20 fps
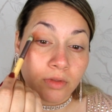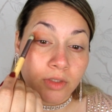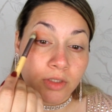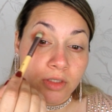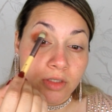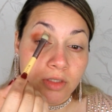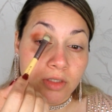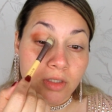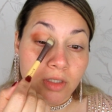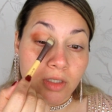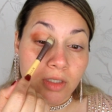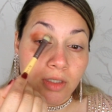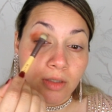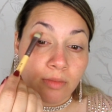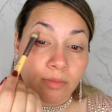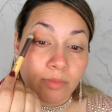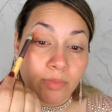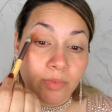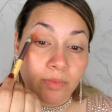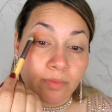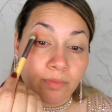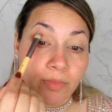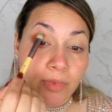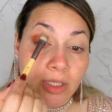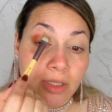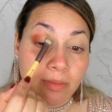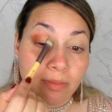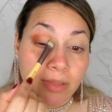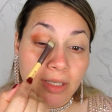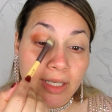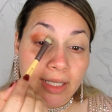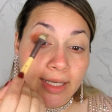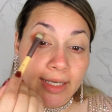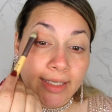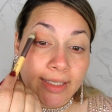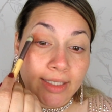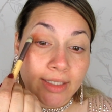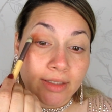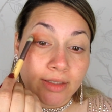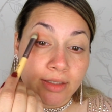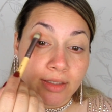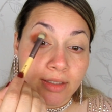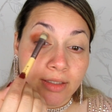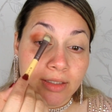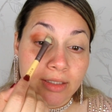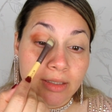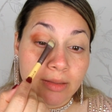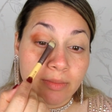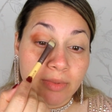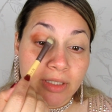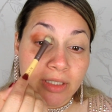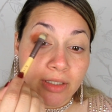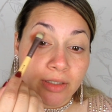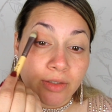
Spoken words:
Just gonna apply it a little bit